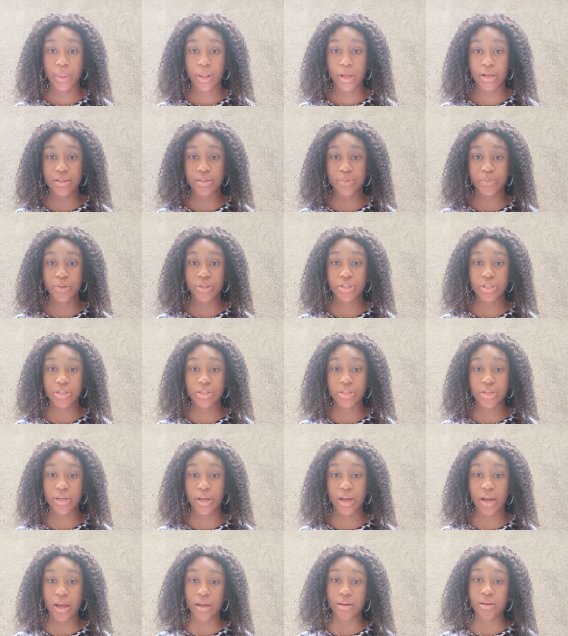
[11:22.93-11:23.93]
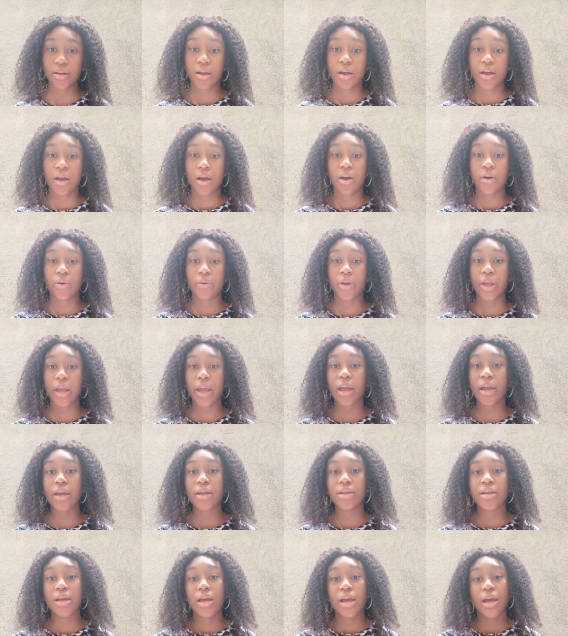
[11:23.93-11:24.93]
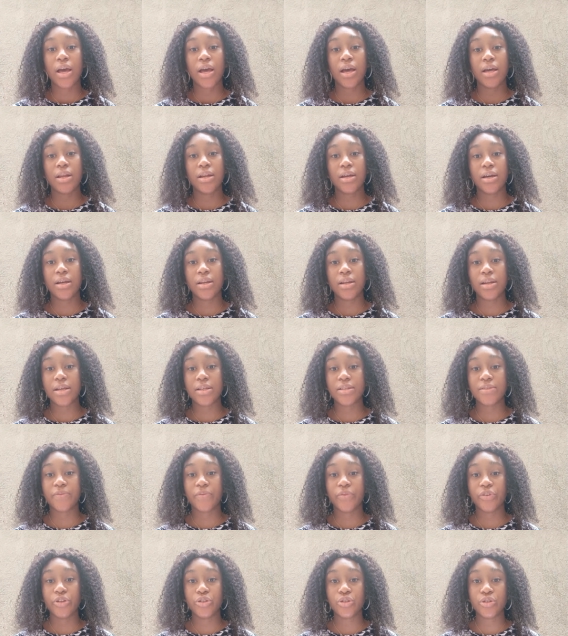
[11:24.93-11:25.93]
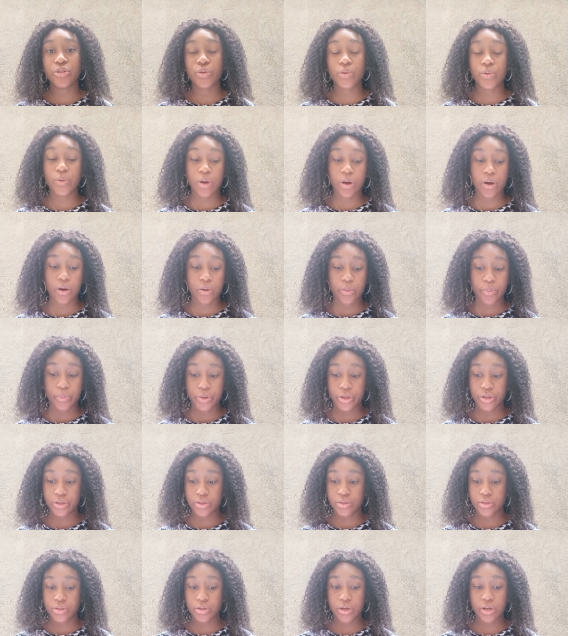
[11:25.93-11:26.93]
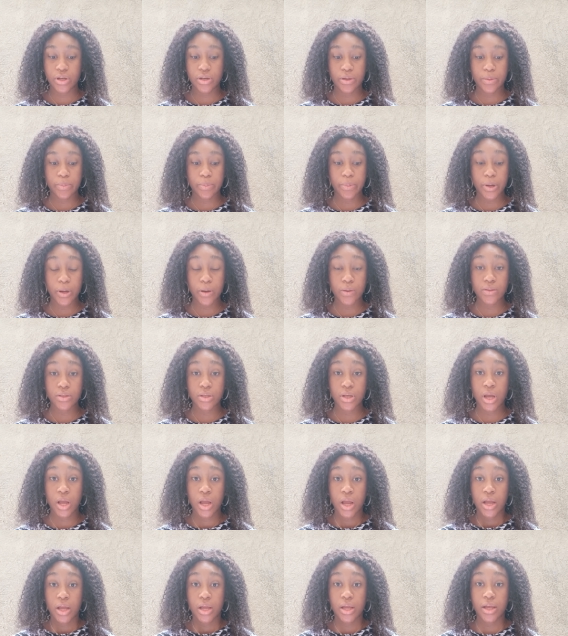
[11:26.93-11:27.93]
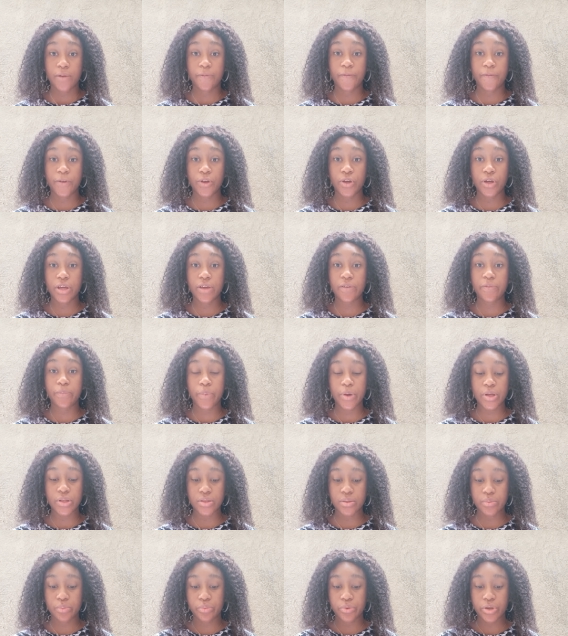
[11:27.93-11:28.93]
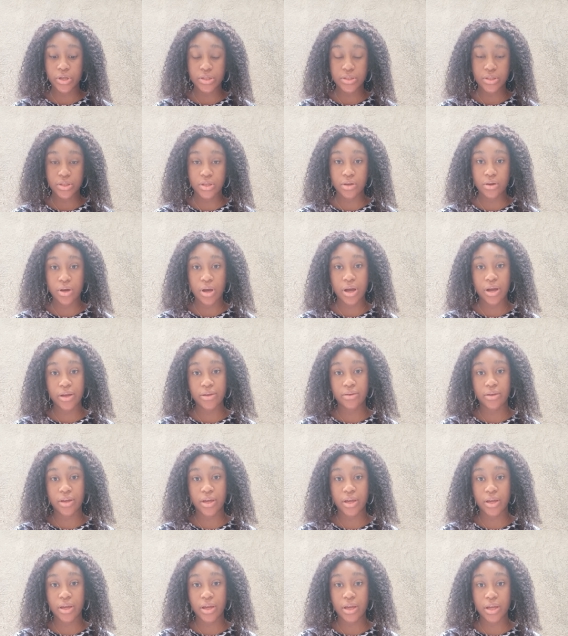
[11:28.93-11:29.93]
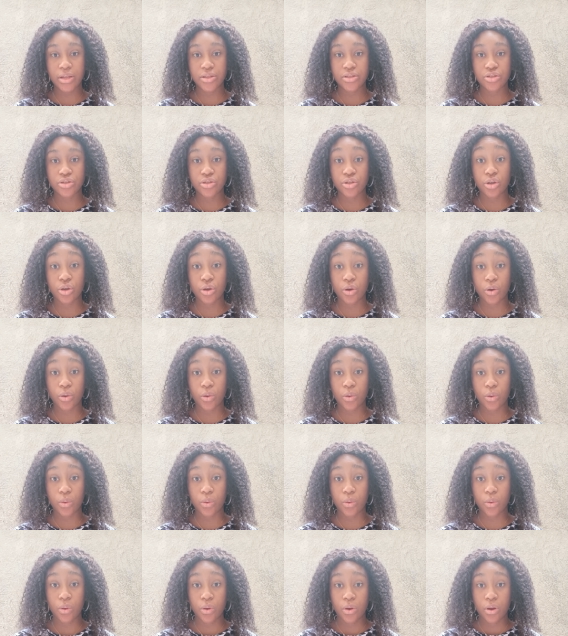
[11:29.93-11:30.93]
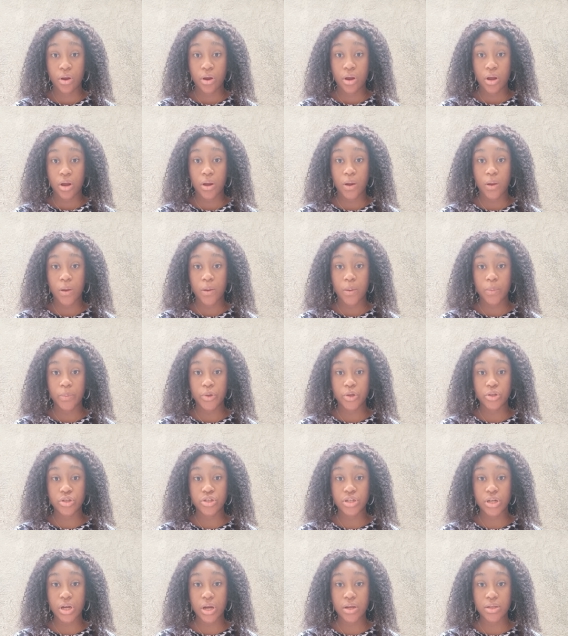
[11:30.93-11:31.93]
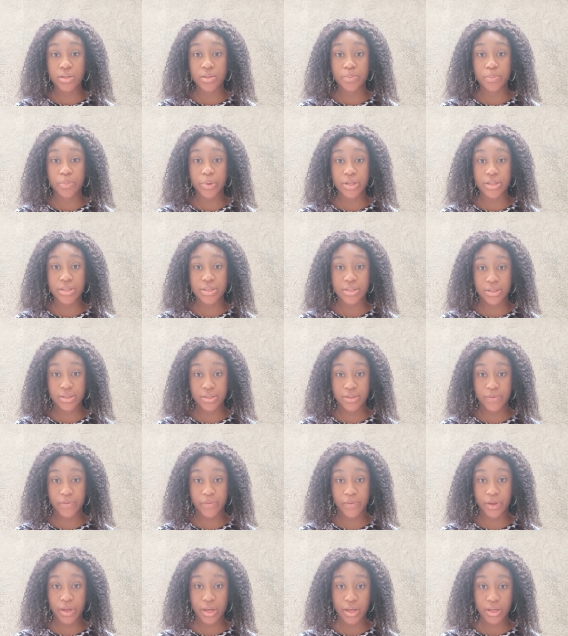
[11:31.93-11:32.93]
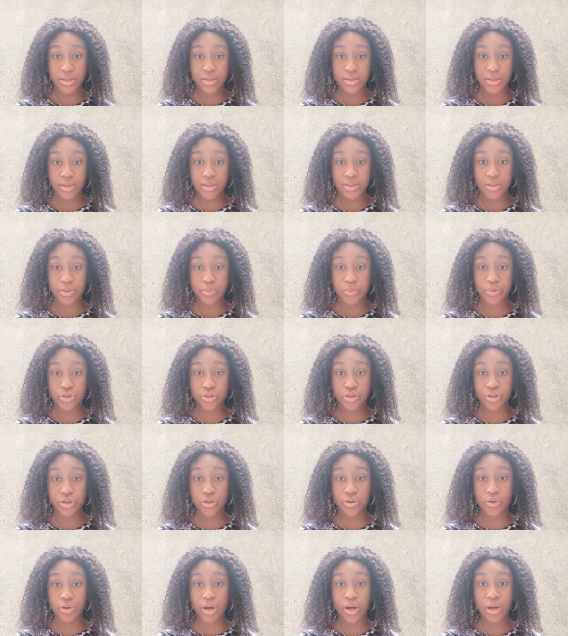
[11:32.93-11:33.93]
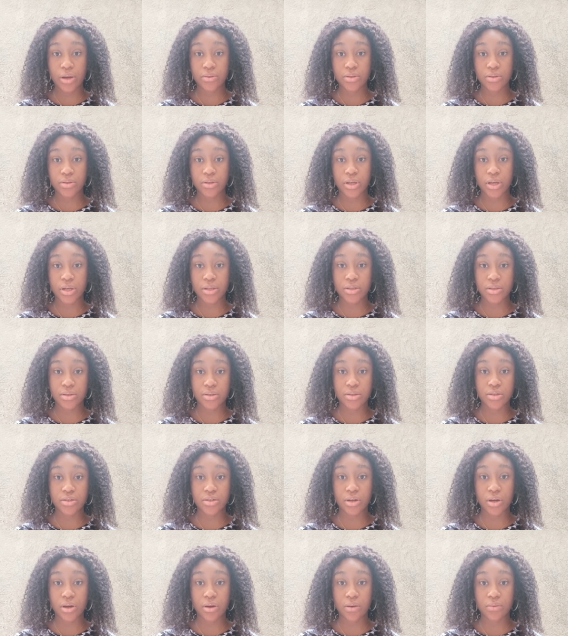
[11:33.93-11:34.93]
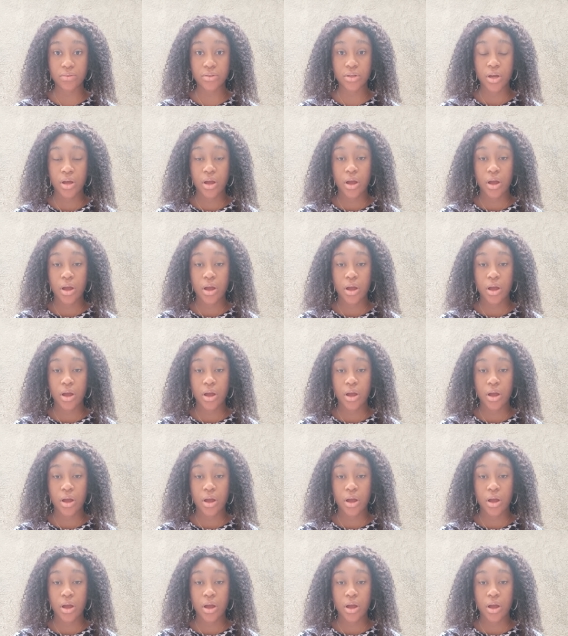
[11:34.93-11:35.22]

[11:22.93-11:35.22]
as much as I can. Okay, and our next video I'll be talking about, if you give birth in Brazil, how you can get your child's birth certificate. Yes, I'll be showing you how to get your child